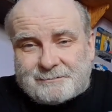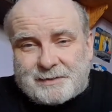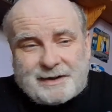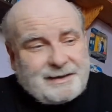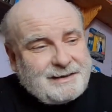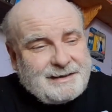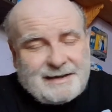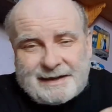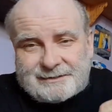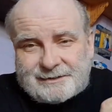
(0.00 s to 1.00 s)
But
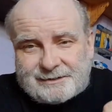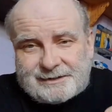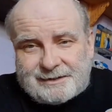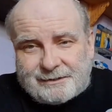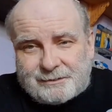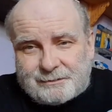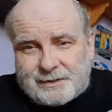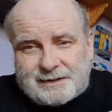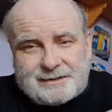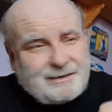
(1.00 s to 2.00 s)
I thought, you know,
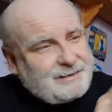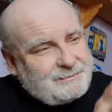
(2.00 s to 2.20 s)
why not?